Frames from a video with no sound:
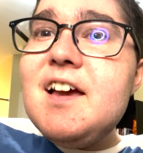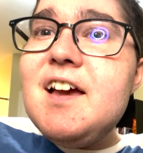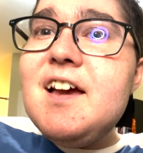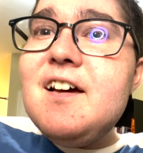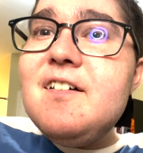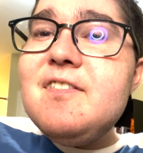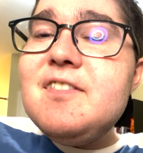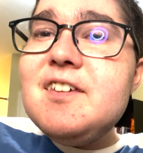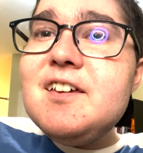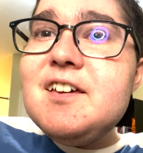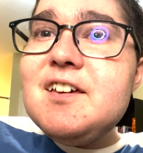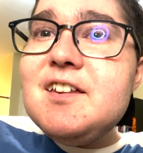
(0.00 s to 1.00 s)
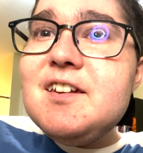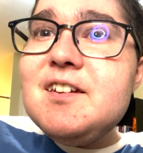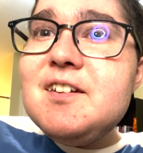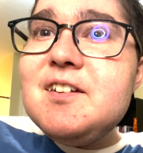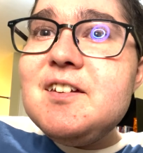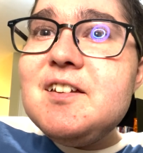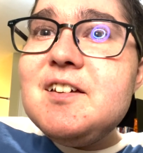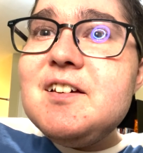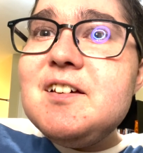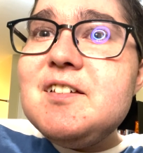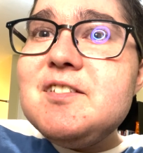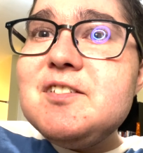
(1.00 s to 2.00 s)
and then,
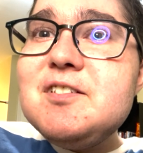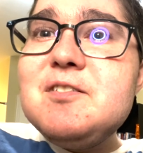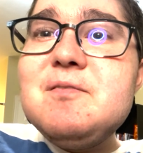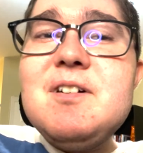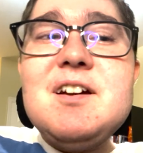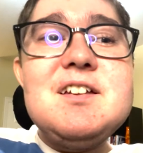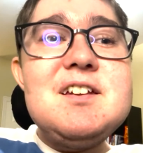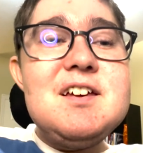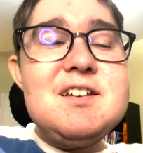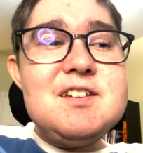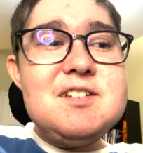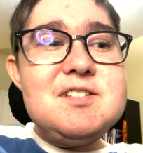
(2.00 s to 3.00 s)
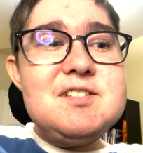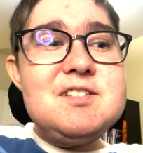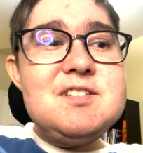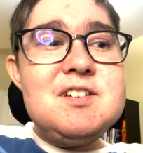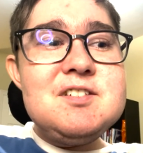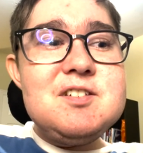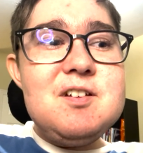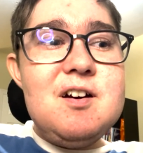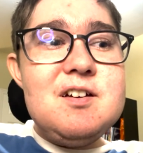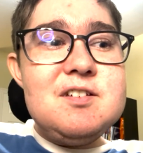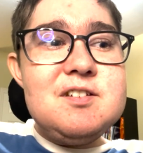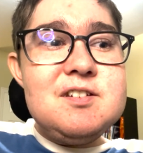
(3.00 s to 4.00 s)
so anyway, and, and it does
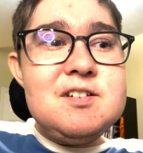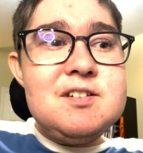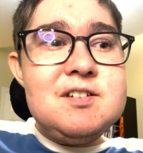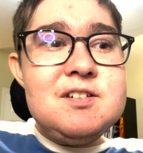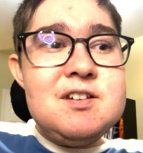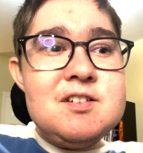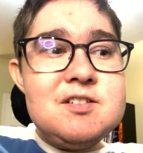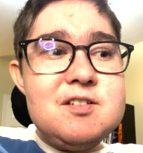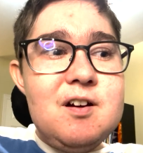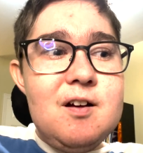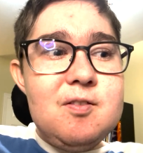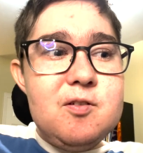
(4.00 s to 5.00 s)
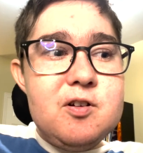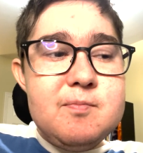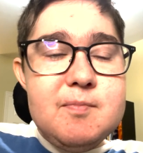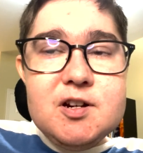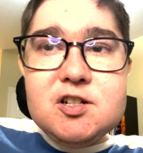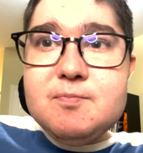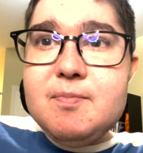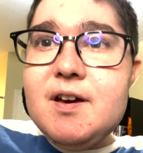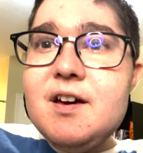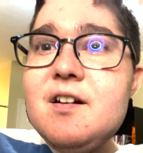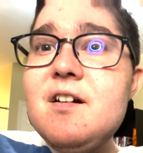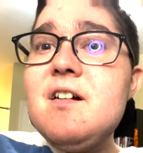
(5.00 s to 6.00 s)
not does not look much
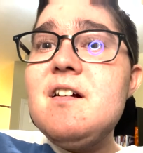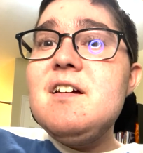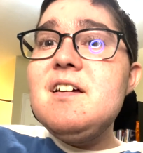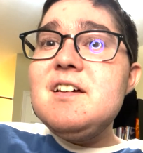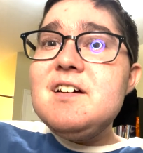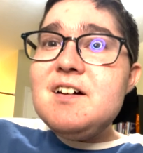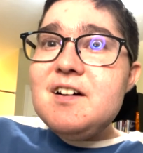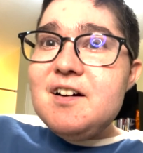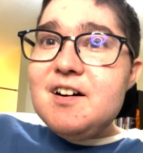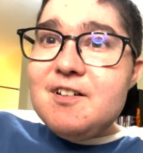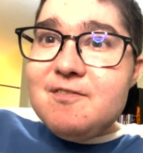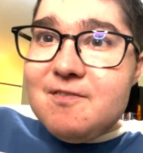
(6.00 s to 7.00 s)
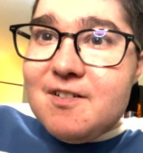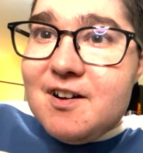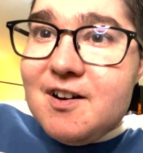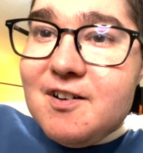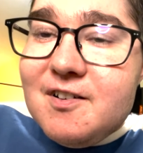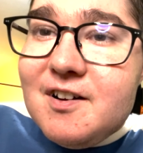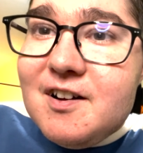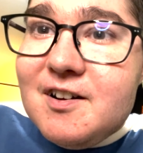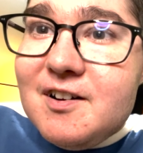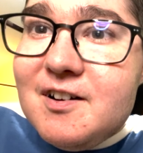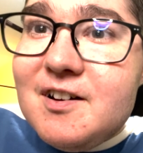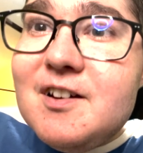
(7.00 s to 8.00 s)
better. Uh, uh,
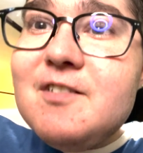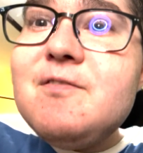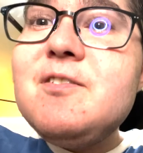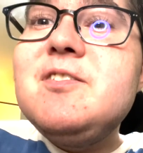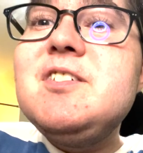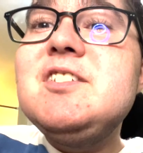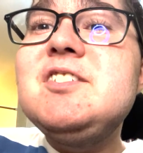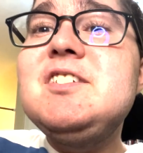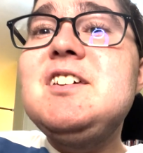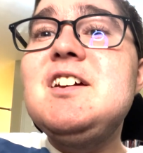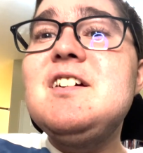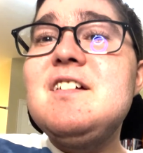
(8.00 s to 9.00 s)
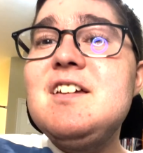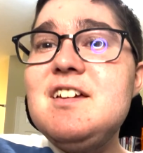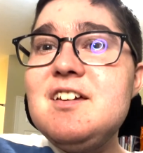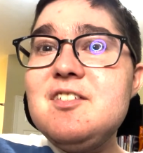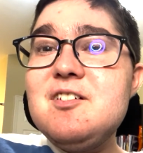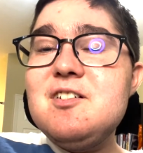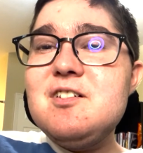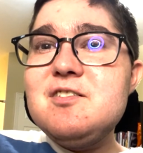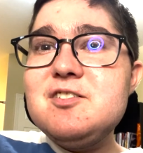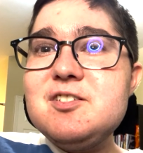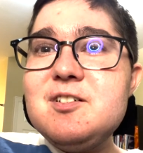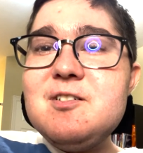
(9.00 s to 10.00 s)
uh, for this year either.
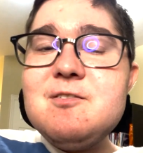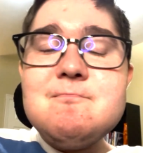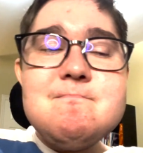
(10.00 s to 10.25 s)
So